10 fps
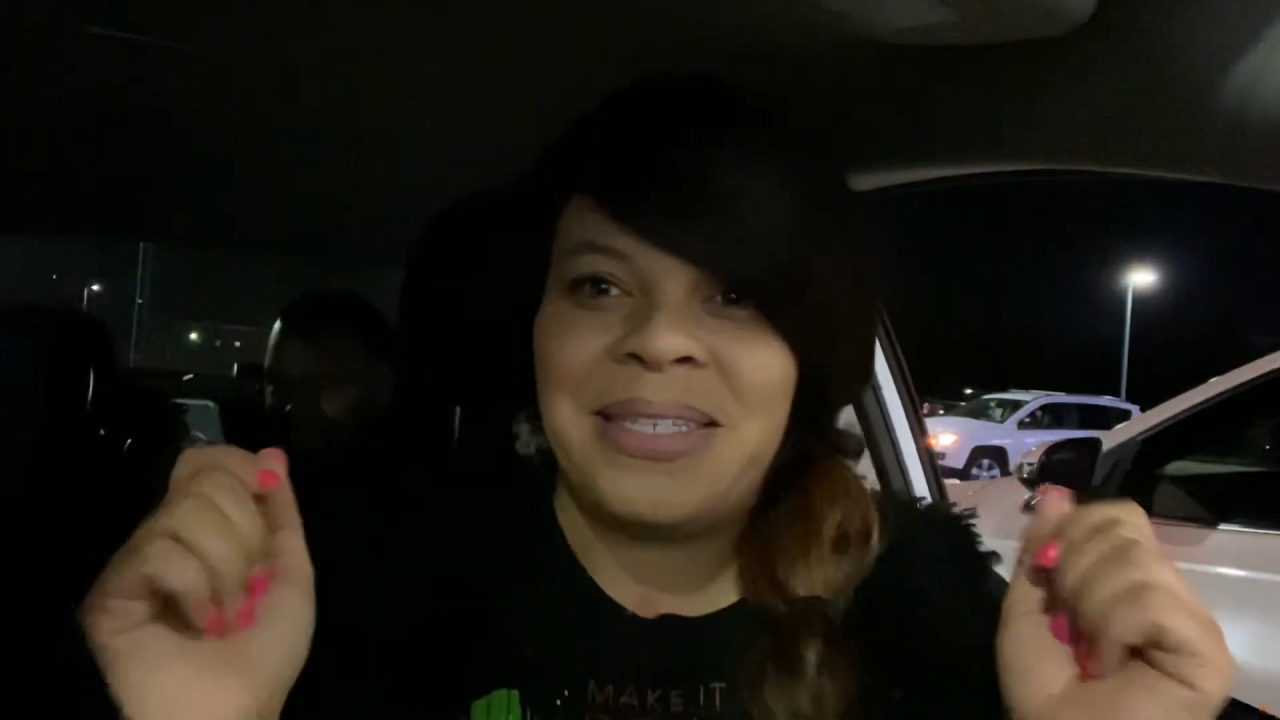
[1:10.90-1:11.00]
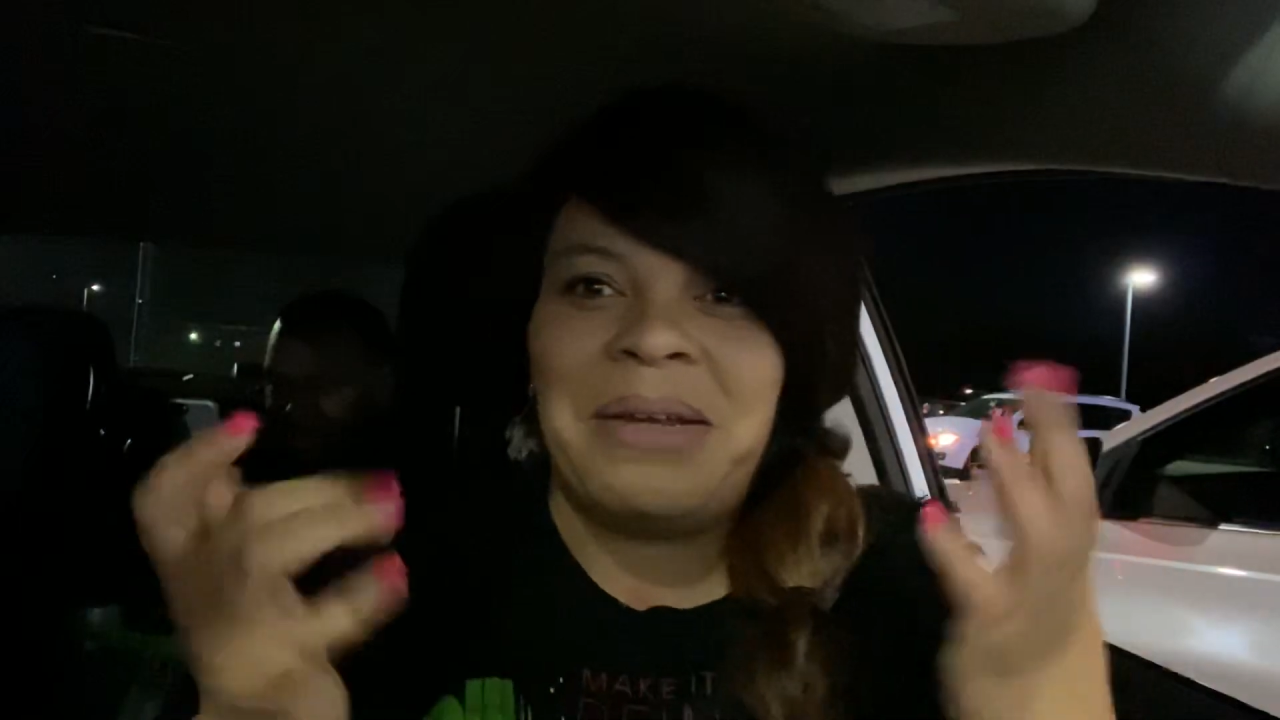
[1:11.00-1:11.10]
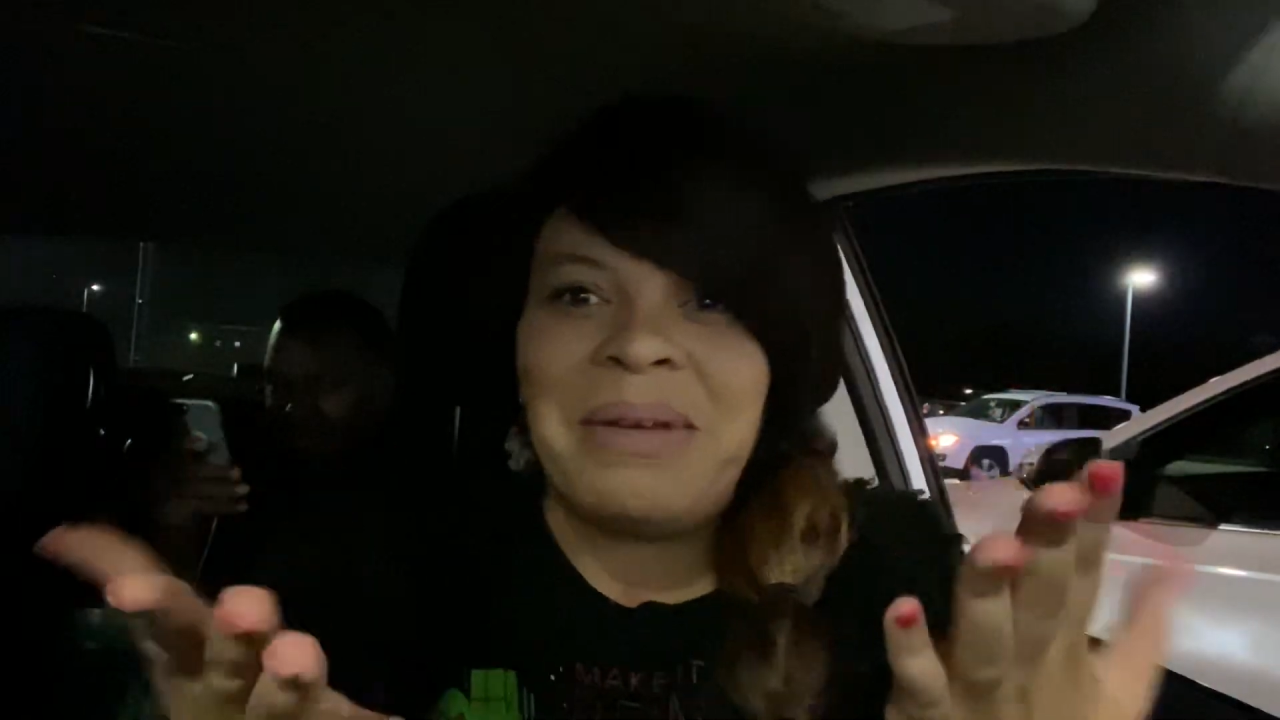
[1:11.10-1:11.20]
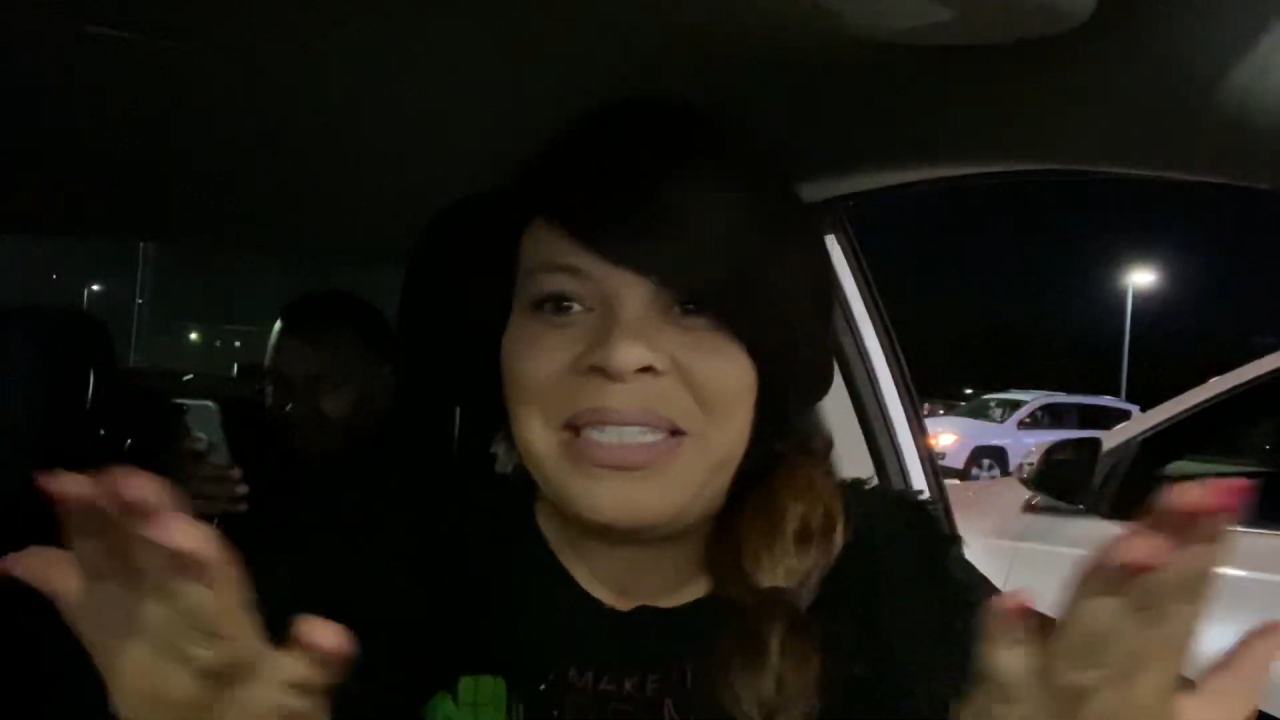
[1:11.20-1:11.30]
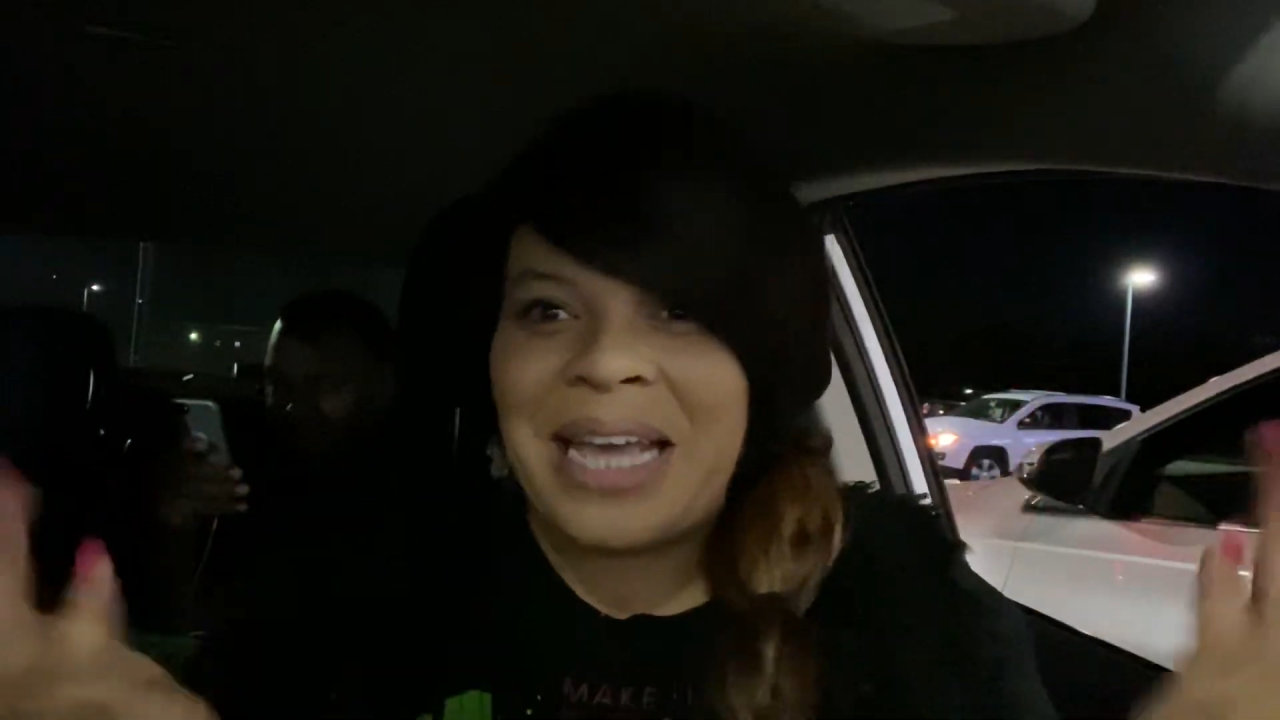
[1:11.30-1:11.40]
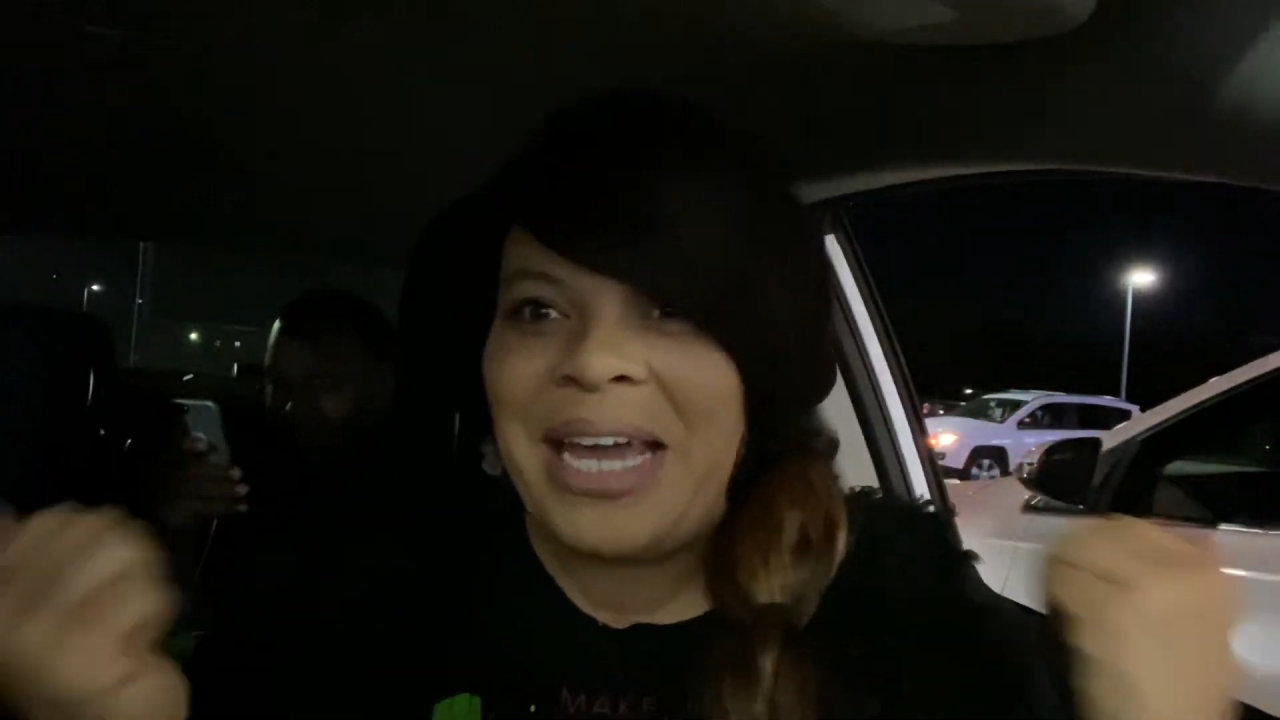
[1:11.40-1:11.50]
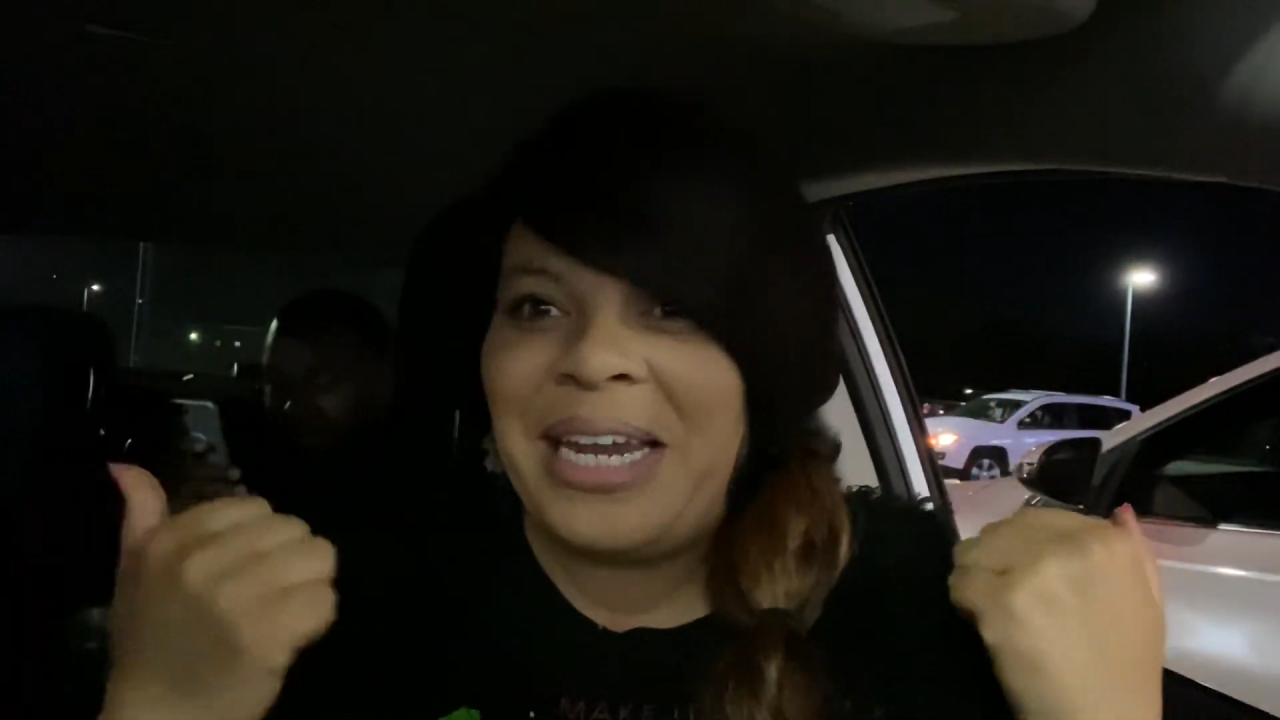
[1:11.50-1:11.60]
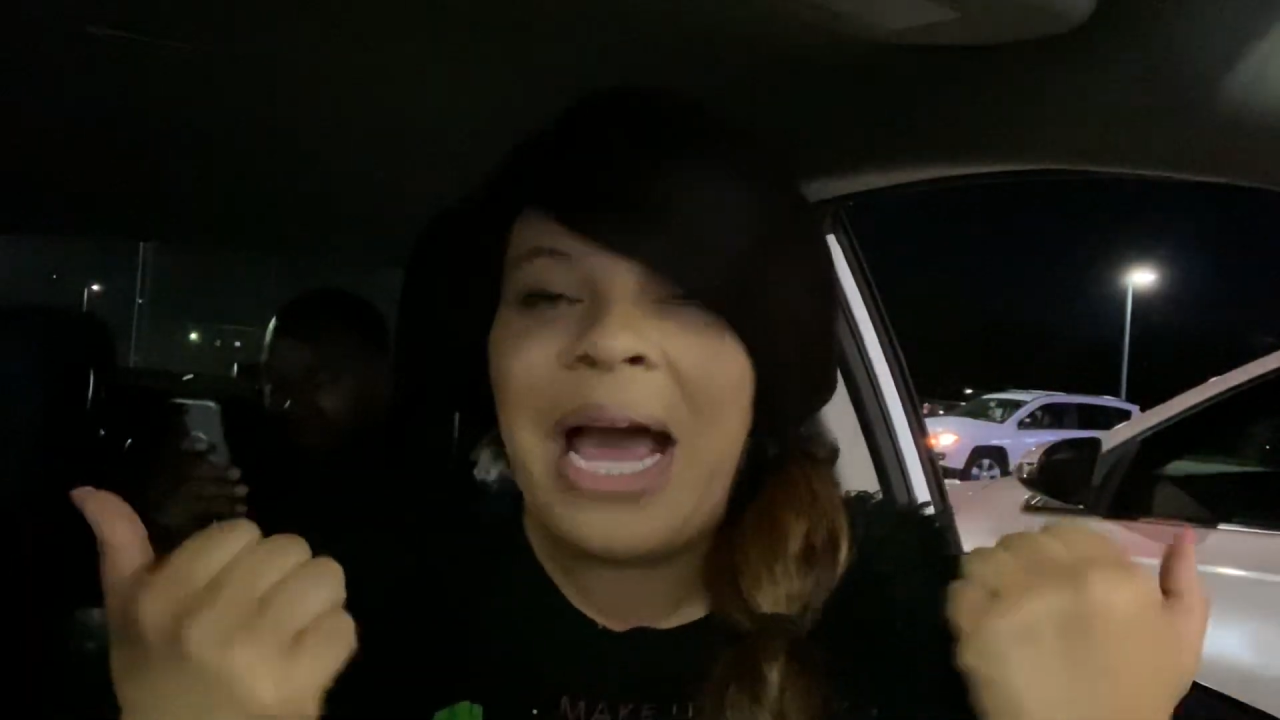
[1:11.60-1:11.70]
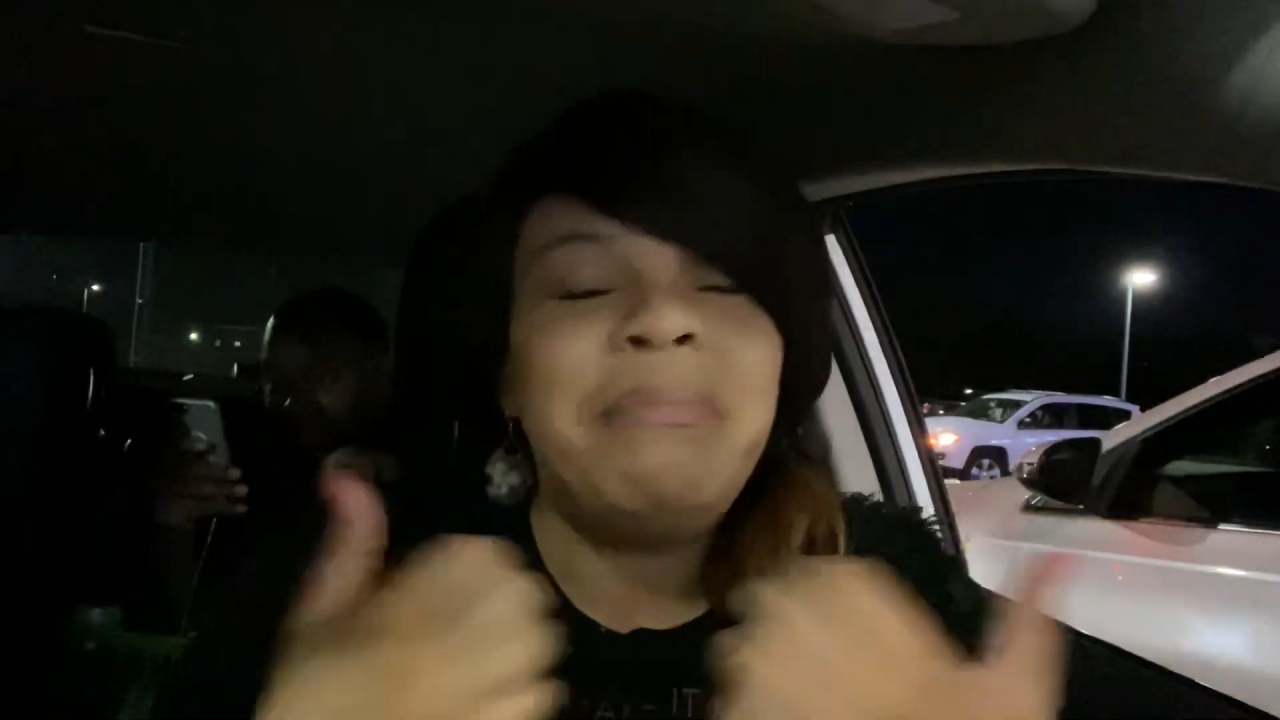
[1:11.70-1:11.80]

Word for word: and i'm excited